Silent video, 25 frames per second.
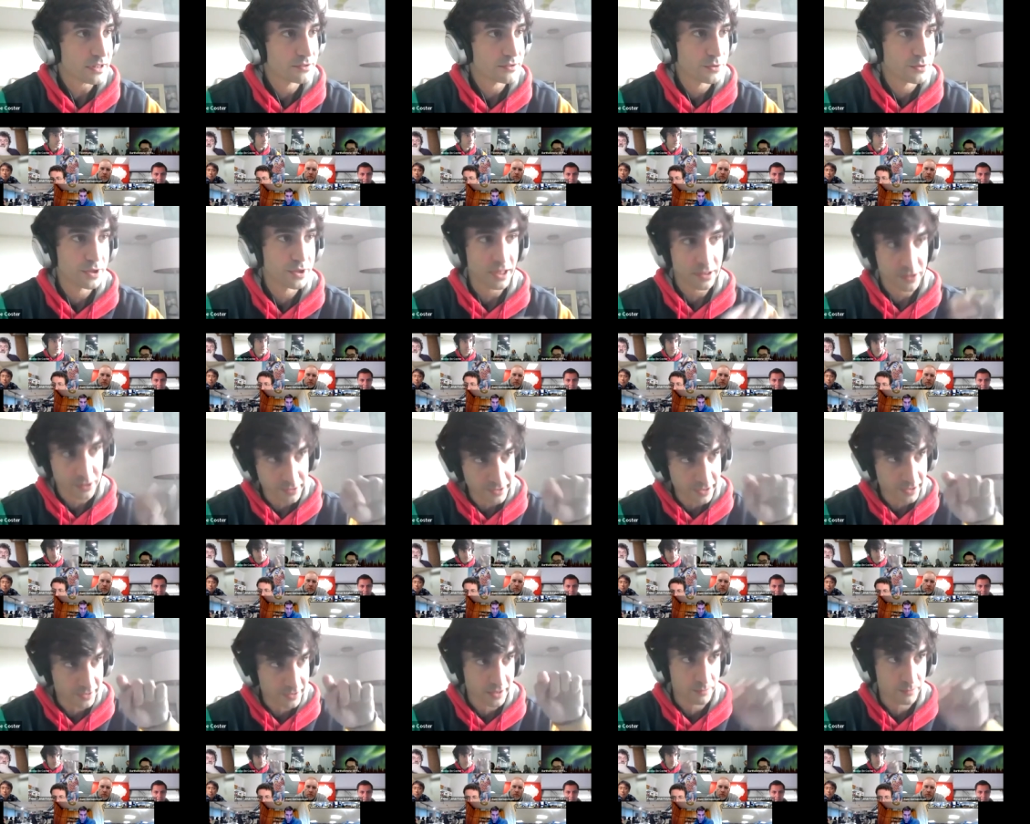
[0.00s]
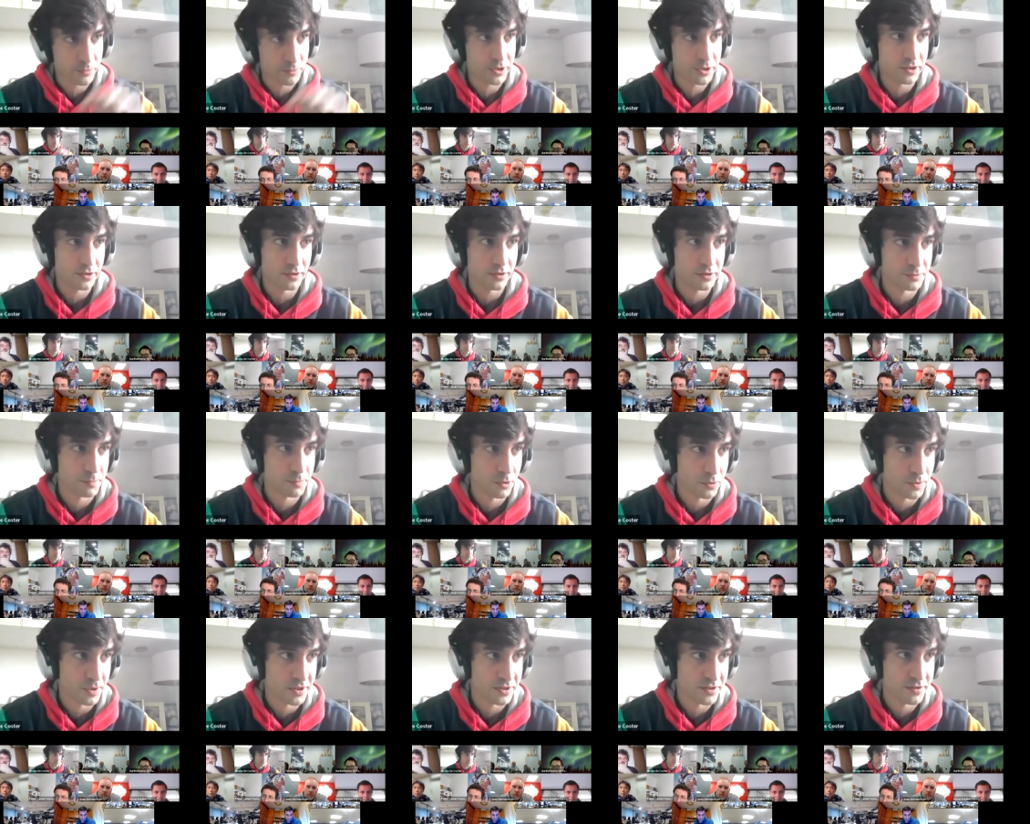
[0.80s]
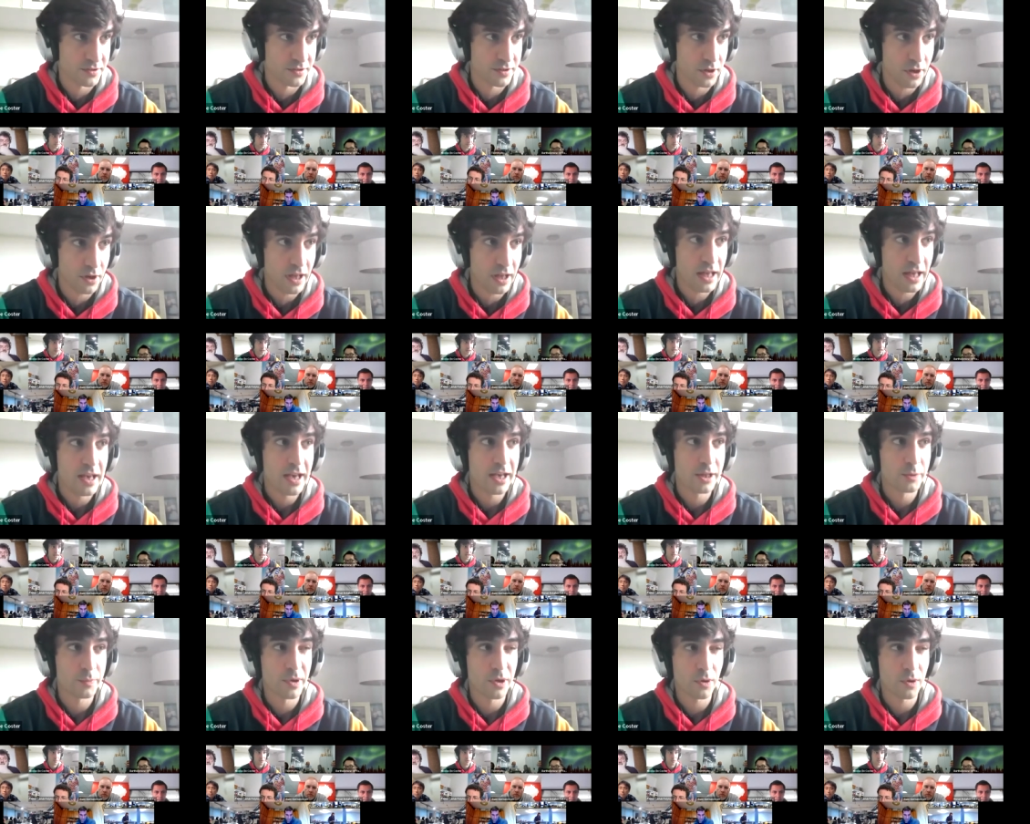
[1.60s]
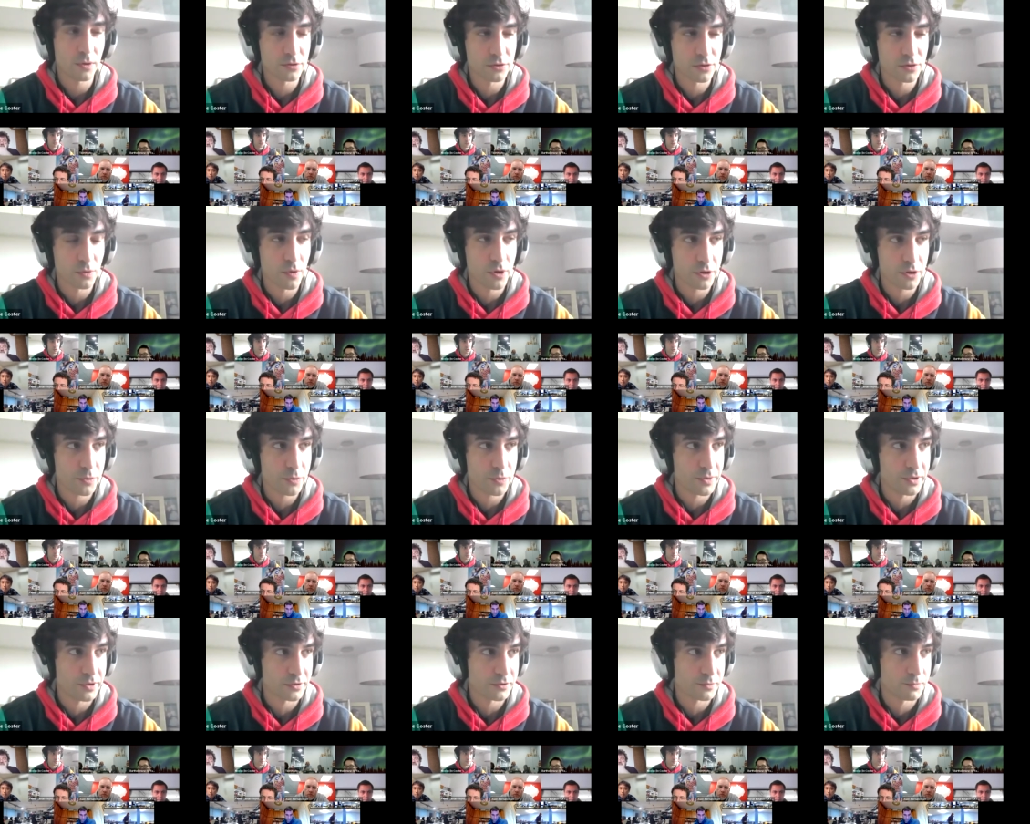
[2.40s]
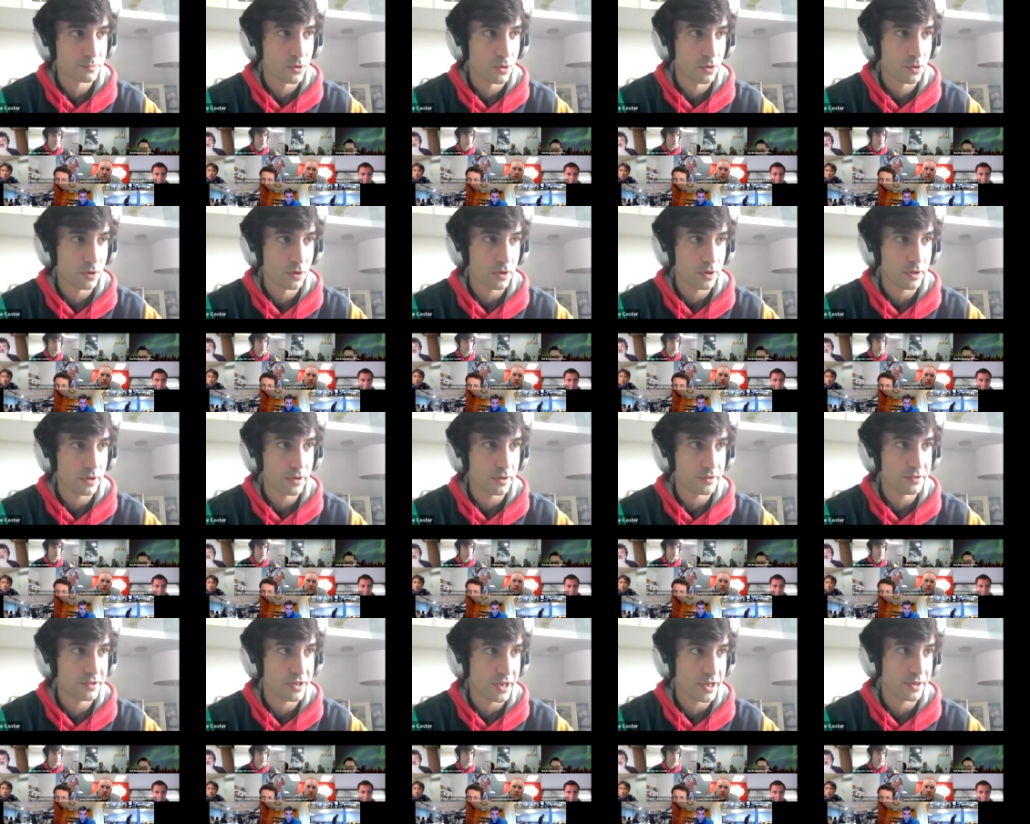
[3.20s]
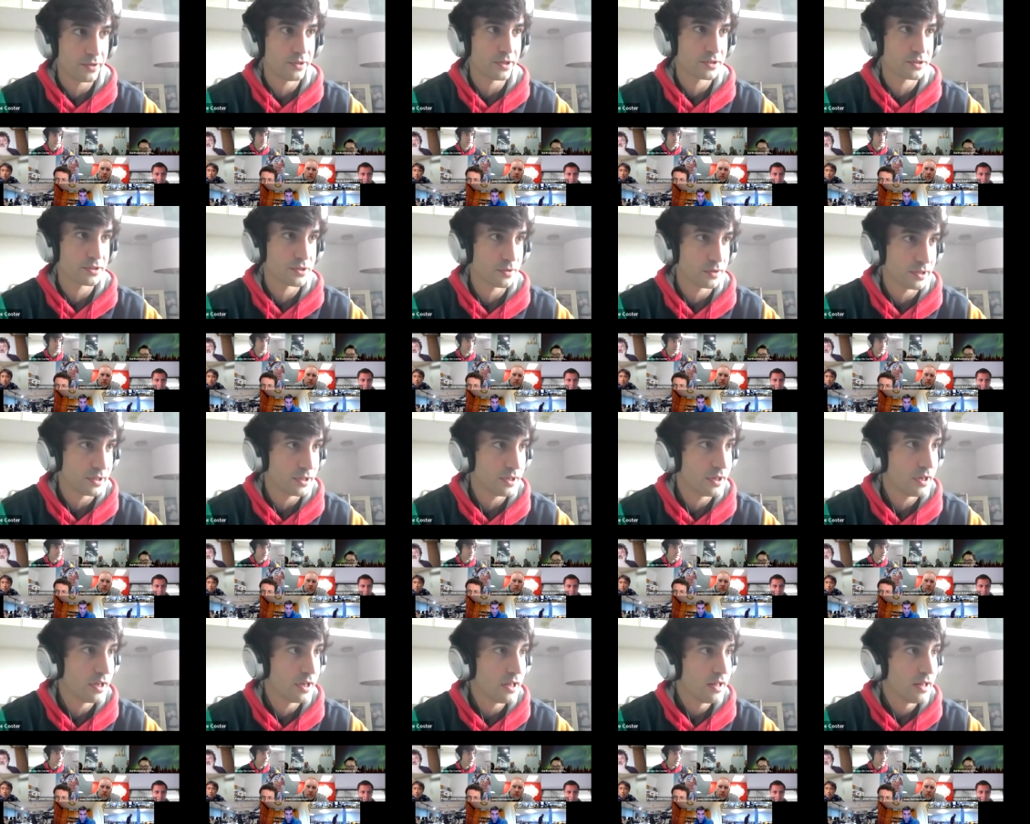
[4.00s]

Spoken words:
So you can connect them with a small resistor. It will also work with a small diode, actually.